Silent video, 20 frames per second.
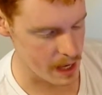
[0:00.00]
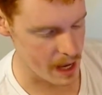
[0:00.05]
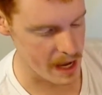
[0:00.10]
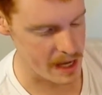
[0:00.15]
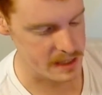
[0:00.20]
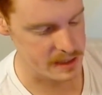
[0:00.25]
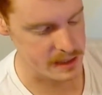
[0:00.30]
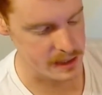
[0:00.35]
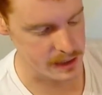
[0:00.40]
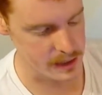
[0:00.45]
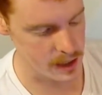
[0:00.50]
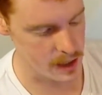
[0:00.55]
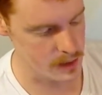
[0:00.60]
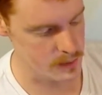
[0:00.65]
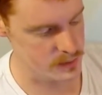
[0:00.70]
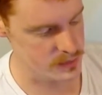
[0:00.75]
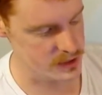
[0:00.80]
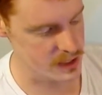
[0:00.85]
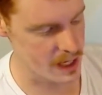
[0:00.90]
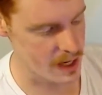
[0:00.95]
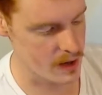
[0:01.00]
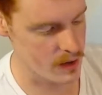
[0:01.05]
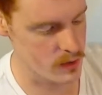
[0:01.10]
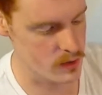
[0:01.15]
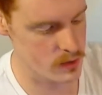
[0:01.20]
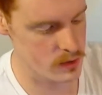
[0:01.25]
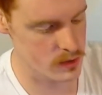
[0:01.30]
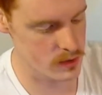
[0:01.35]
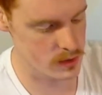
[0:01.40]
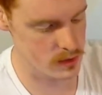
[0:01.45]
as it comes
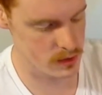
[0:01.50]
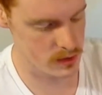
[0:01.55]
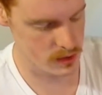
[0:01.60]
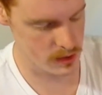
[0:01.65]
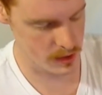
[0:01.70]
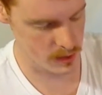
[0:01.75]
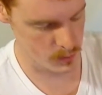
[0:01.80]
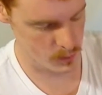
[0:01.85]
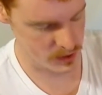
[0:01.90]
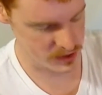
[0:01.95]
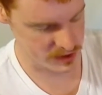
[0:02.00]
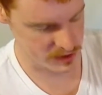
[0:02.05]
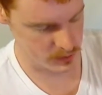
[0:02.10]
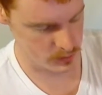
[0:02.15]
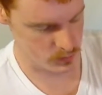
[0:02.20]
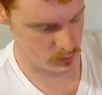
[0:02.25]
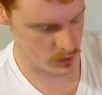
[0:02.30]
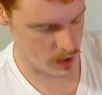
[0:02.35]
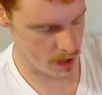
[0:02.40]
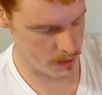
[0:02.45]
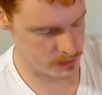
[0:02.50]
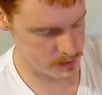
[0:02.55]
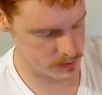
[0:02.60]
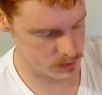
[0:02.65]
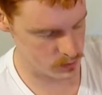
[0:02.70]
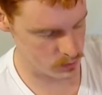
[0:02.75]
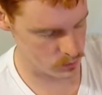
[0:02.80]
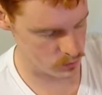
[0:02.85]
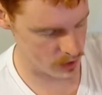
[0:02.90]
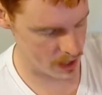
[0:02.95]
out, it wasn't wrapped,
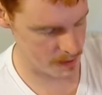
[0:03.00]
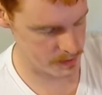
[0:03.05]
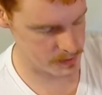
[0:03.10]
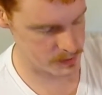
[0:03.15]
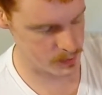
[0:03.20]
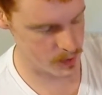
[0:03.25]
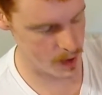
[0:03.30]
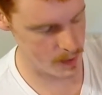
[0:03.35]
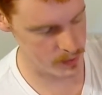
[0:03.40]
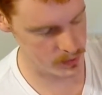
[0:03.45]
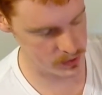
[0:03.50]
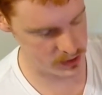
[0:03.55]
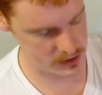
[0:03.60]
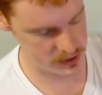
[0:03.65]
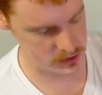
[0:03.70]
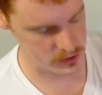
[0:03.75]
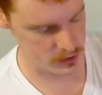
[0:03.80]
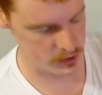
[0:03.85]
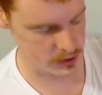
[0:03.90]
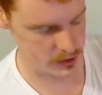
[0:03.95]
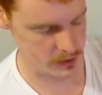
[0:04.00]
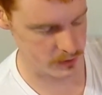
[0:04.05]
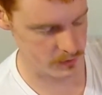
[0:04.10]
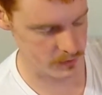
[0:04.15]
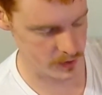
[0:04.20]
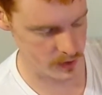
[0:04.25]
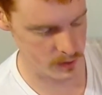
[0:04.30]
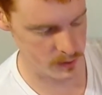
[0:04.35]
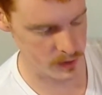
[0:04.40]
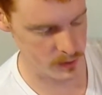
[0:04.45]
wrapped properly so that the
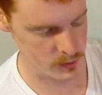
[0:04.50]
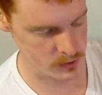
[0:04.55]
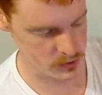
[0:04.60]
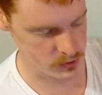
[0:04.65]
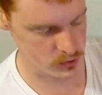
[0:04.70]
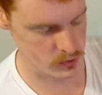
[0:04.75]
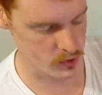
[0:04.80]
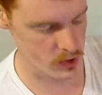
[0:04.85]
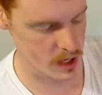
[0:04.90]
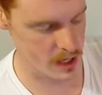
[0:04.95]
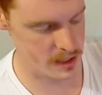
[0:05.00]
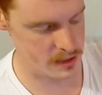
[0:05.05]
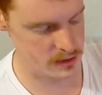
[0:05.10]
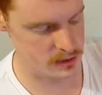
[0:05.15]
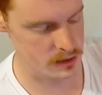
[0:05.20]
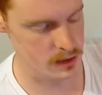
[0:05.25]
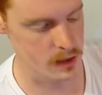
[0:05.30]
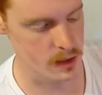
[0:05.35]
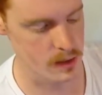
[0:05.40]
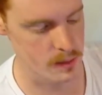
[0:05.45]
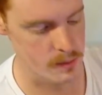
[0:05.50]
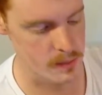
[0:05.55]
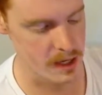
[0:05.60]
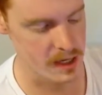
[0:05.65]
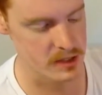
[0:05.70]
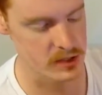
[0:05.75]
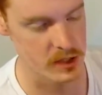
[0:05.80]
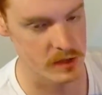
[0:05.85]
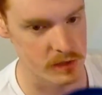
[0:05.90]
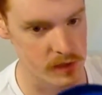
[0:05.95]
filament was crossed. Um, I
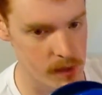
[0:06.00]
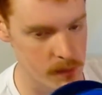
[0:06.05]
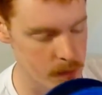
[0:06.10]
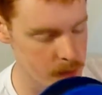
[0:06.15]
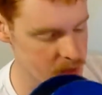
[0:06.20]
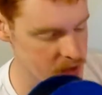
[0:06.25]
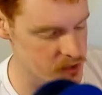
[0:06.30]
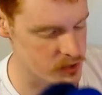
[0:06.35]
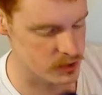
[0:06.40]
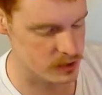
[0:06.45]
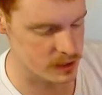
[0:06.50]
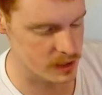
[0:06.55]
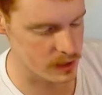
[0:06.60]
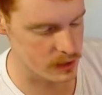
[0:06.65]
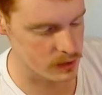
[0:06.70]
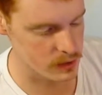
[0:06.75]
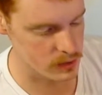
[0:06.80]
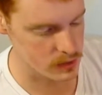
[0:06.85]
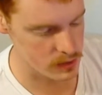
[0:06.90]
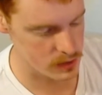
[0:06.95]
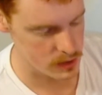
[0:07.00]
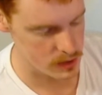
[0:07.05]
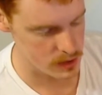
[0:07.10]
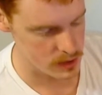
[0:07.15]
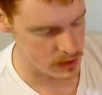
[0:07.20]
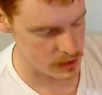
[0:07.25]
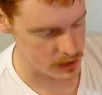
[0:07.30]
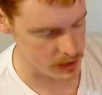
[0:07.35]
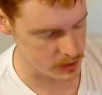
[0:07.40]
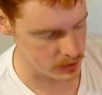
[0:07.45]
actually have a couple pictures that I'll
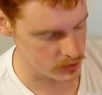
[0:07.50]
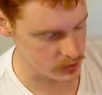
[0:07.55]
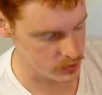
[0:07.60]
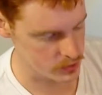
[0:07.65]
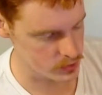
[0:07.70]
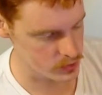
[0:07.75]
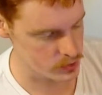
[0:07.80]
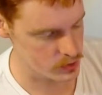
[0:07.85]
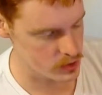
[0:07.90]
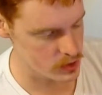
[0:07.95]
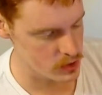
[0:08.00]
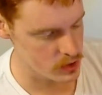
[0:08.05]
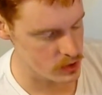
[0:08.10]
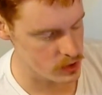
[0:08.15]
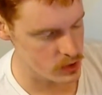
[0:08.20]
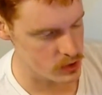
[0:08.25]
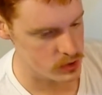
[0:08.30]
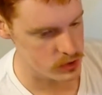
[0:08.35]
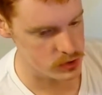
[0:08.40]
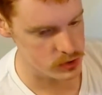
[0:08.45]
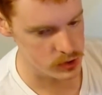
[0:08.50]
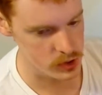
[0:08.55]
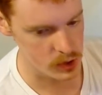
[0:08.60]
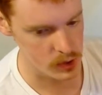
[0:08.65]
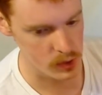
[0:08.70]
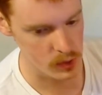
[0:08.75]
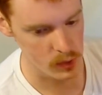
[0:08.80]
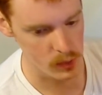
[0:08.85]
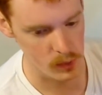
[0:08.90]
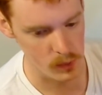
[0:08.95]
include.
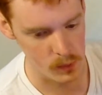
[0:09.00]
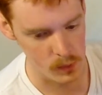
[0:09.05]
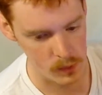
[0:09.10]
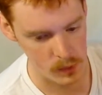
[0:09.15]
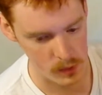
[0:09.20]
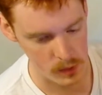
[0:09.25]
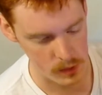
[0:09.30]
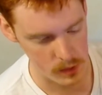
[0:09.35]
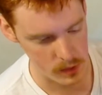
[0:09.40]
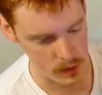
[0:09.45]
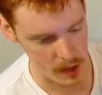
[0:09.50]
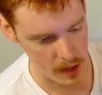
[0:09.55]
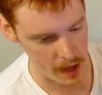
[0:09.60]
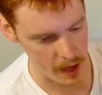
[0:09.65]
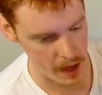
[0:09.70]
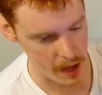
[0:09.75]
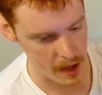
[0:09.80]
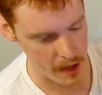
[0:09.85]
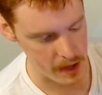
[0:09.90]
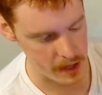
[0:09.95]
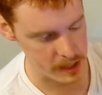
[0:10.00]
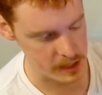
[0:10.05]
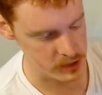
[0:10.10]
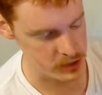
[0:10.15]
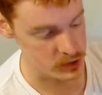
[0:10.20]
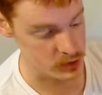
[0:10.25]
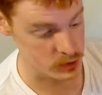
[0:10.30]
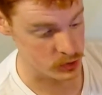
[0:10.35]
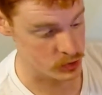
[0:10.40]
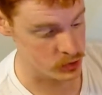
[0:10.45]
So it
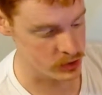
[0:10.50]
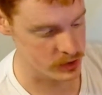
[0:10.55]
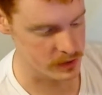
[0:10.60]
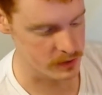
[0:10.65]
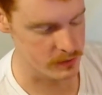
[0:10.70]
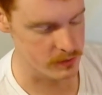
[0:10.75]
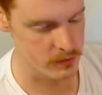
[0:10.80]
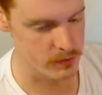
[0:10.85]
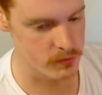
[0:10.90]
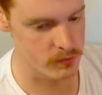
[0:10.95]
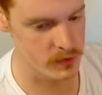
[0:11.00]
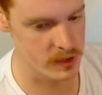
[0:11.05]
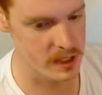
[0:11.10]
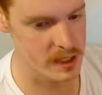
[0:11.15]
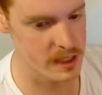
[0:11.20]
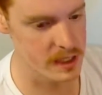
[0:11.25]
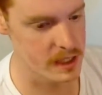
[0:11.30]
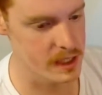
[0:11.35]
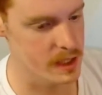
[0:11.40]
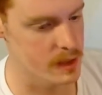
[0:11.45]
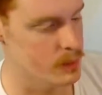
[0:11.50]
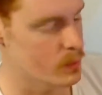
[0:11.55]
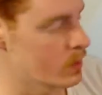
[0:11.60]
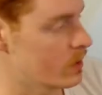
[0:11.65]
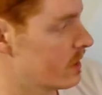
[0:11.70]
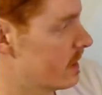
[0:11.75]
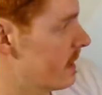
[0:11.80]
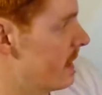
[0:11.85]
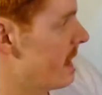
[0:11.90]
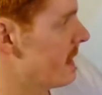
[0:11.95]
just couldn't feed it
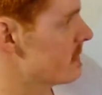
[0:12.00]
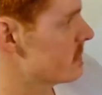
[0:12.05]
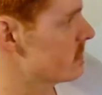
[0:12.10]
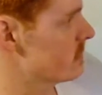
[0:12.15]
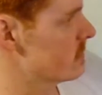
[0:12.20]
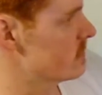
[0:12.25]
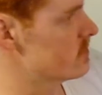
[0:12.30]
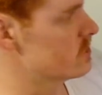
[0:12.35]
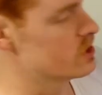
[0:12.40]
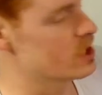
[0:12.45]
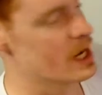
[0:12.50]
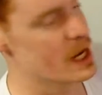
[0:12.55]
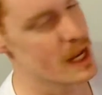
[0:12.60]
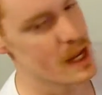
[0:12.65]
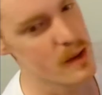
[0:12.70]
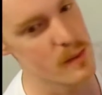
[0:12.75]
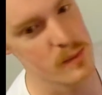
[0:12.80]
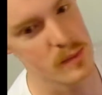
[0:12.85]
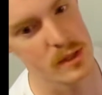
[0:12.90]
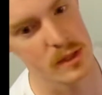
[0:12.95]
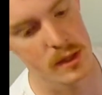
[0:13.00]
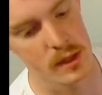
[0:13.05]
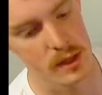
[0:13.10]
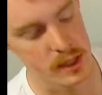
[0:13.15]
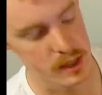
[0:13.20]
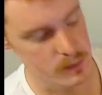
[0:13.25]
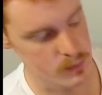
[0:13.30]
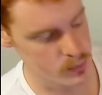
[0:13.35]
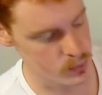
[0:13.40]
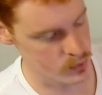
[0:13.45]
anymore and it actually jammed
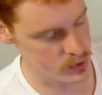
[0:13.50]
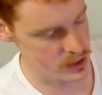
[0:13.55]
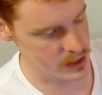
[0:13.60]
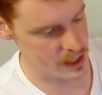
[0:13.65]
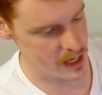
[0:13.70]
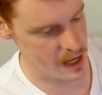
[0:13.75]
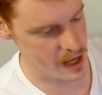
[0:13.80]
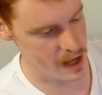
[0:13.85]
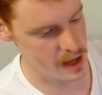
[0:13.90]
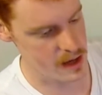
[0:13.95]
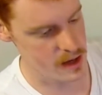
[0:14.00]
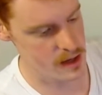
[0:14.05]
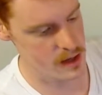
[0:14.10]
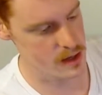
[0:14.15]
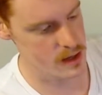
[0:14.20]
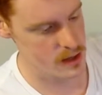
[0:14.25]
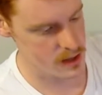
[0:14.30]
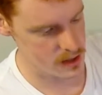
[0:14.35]
the print head